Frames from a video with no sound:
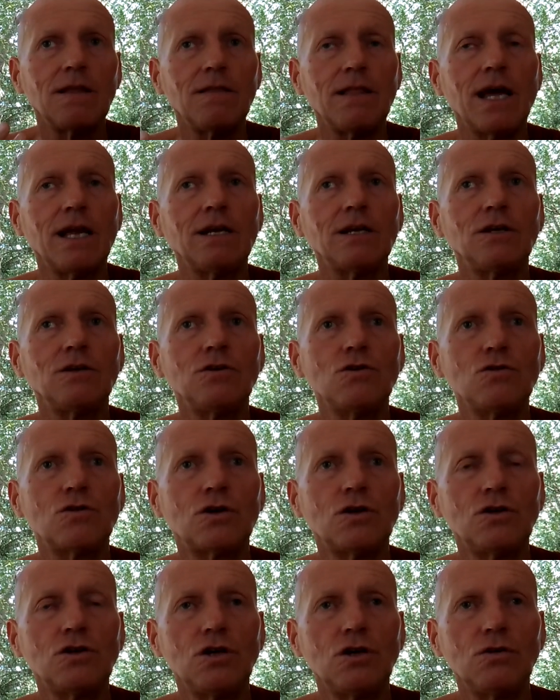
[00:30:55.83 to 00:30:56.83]
then you
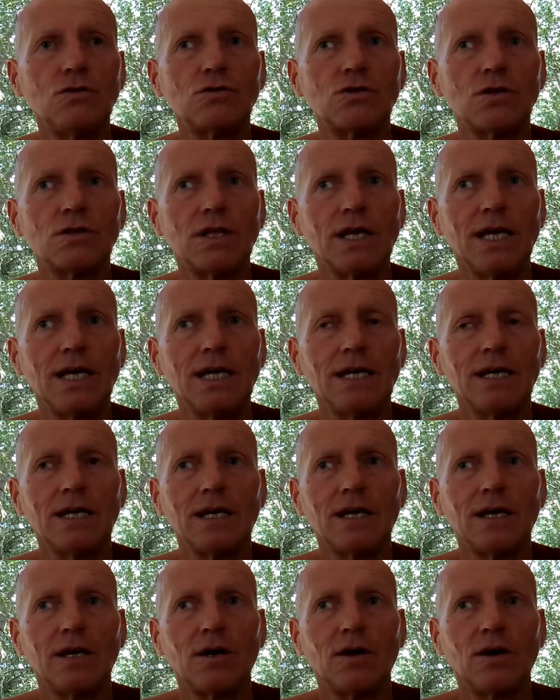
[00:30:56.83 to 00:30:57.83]
can use the
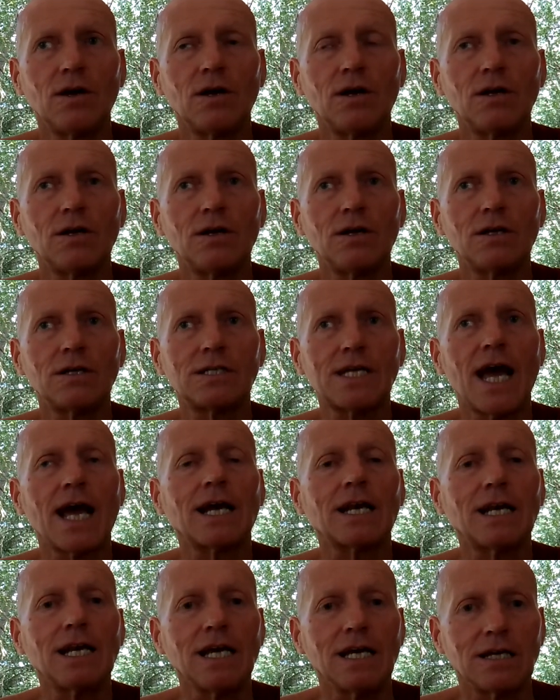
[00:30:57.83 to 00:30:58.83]

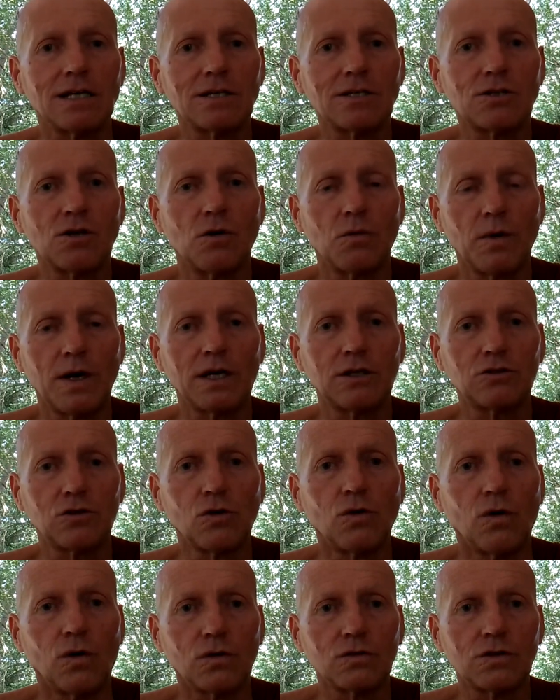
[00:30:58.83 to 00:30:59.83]
techniques that we are
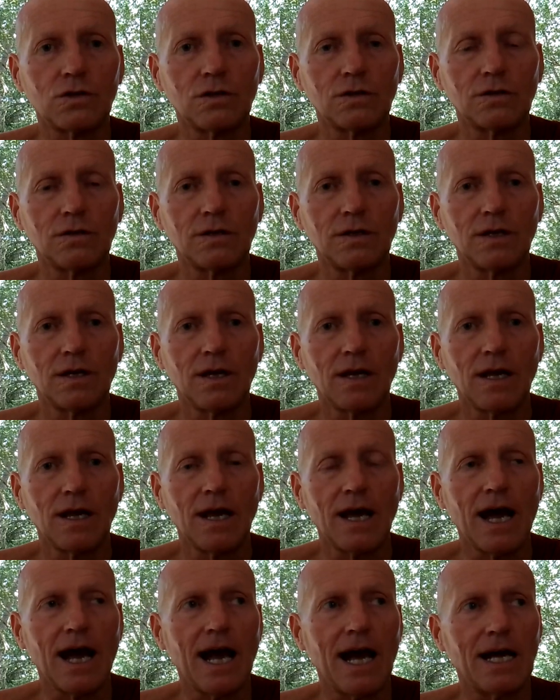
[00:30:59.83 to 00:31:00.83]
taught.
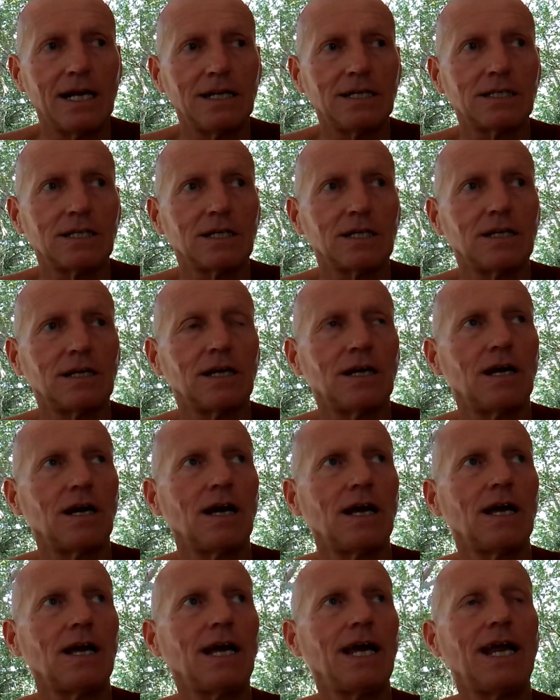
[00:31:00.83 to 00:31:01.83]
And
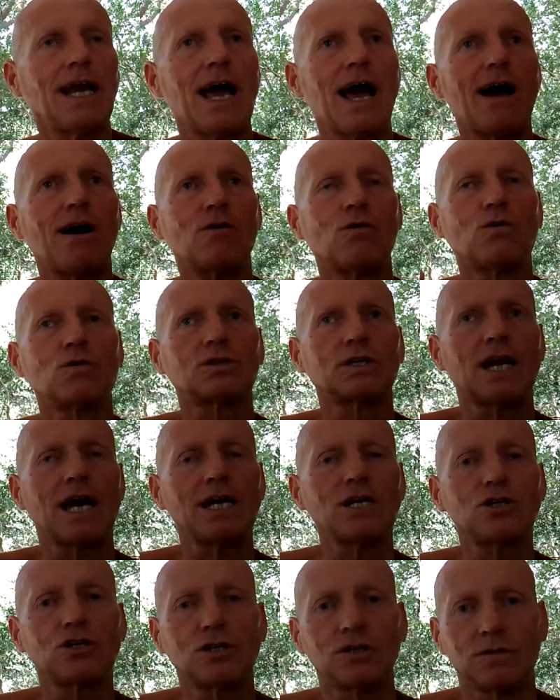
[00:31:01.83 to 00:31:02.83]
in our
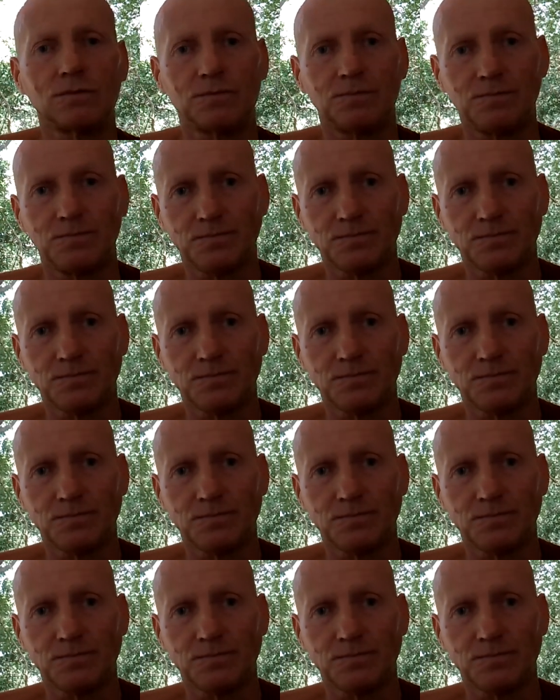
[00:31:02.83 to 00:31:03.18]
ordination,